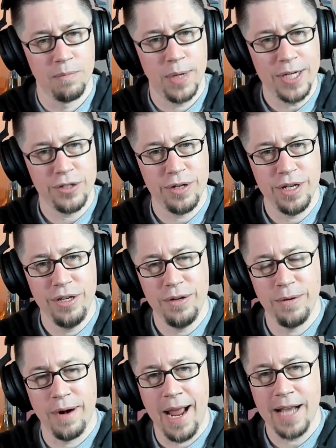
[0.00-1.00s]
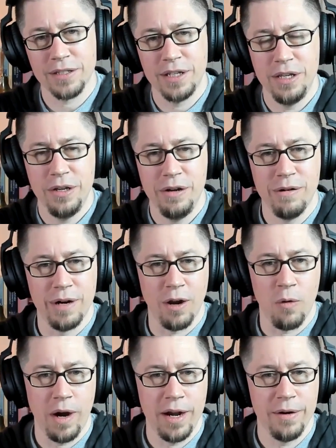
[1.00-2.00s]
pressuring you or asking you or
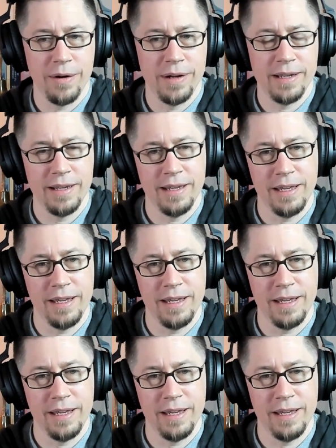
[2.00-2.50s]
inquiring